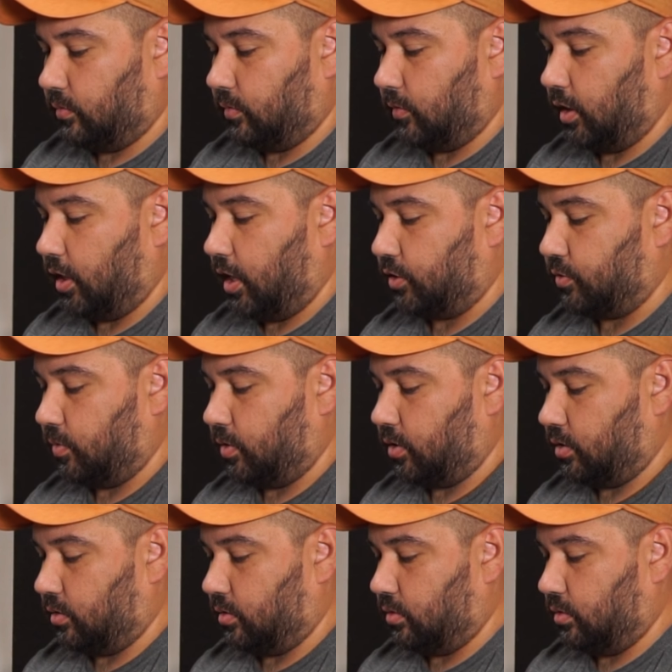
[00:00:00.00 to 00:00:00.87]
And that's
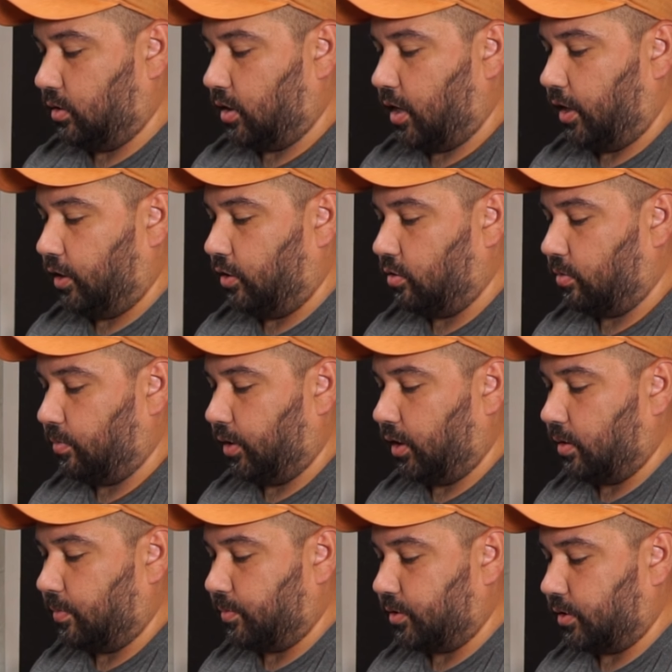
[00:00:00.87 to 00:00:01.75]
what line
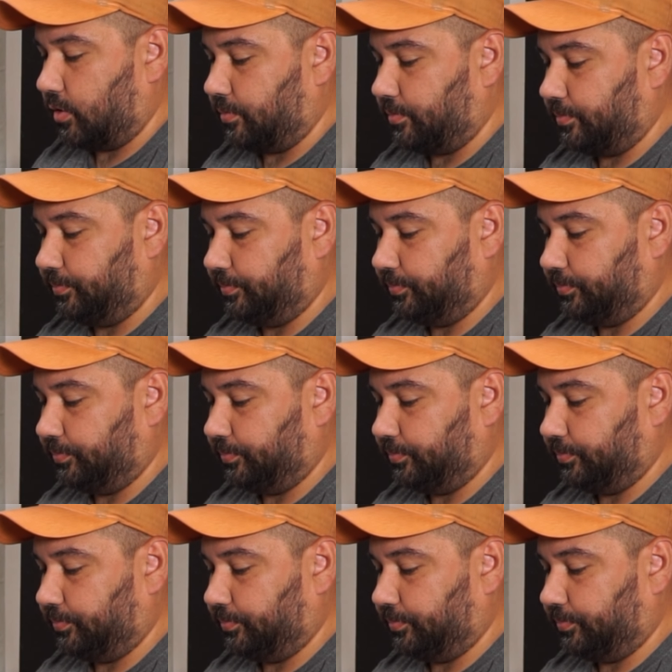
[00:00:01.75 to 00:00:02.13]
normally comes in.